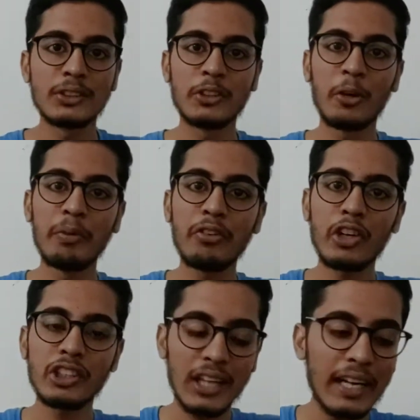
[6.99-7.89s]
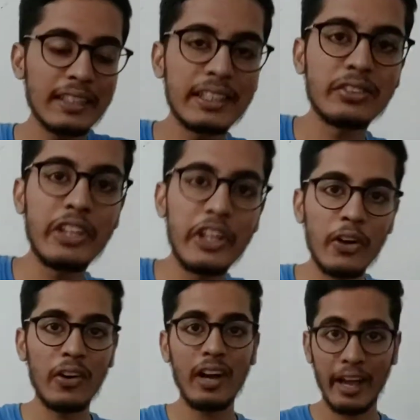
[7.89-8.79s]
So before starting this
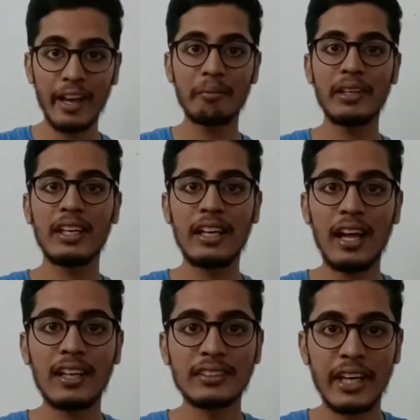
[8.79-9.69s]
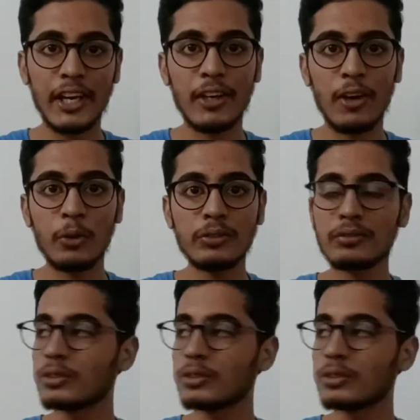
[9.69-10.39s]
video, I'm in class right now,